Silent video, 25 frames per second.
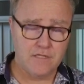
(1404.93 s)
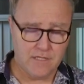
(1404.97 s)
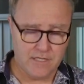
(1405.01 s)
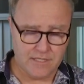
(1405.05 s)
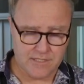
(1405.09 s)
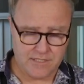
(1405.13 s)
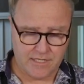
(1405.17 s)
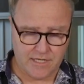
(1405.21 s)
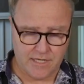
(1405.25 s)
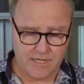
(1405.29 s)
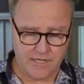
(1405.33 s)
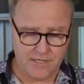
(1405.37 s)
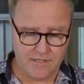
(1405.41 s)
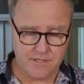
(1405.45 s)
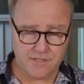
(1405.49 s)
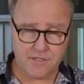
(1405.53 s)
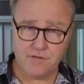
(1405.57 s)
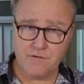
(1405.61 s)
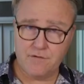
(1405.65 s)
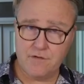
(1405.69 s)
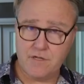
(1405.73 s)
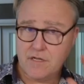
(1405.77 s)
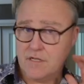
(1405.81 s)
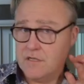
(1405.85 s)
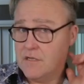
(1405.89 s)
Let's get
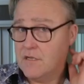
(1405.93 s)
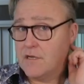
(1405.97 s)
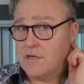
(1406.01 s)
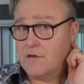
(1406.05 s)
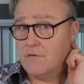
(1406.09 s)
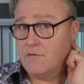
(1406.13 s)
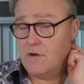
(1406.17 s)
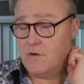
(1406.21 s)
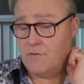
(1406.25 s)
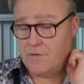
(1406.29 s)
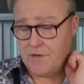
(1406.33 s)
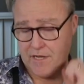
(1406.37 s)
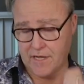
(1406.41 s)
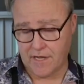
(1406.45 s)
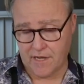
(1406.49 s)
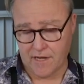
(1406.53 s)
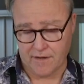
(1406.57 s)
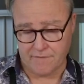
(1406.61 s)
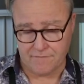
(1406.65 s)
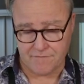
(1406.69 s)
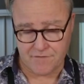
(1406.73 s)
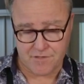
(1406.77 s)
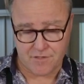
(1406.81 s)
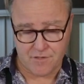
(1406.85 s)
into it and look at what we have.